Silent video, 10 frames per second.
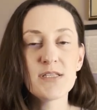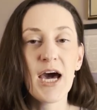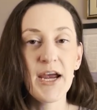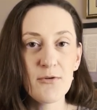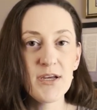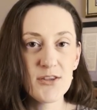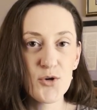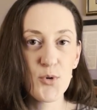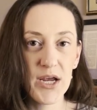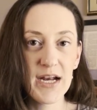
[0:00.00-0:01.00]
Tiring
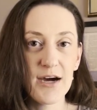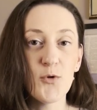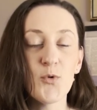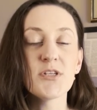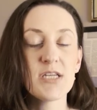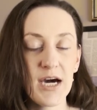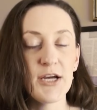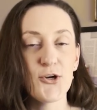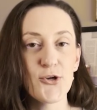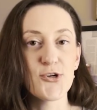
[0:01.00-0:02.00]
their brain out will
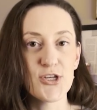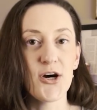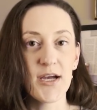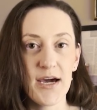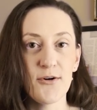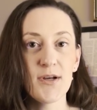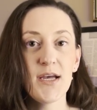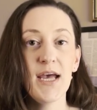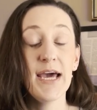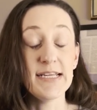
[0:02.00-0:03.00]
tire your dog out.
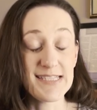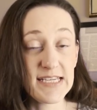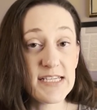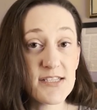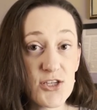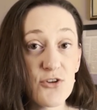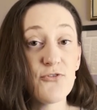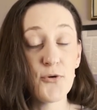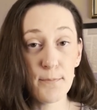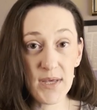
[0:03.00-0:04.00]
And it's easier
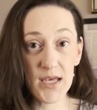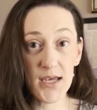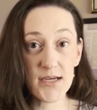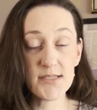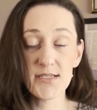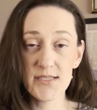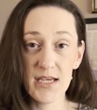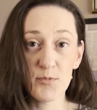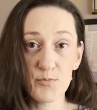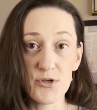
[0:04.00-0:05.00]
for me as a
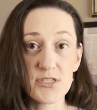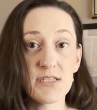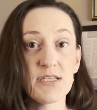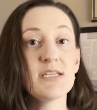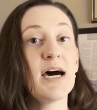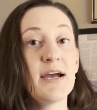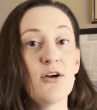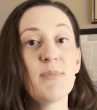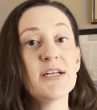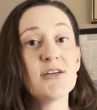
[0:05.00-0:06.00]
disabled person to
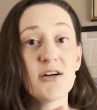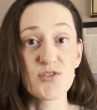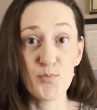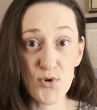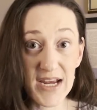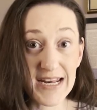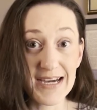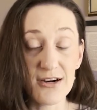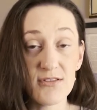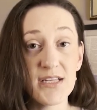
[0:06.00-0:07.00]
tire my dog's brain
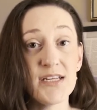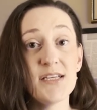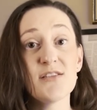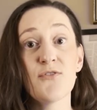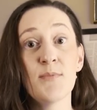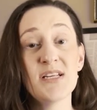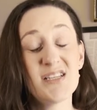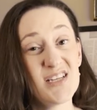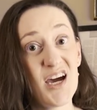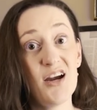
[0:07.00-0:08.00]
out than it is for me
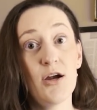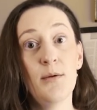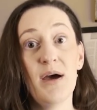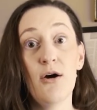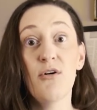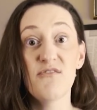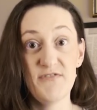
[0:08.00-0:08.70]
to tire him out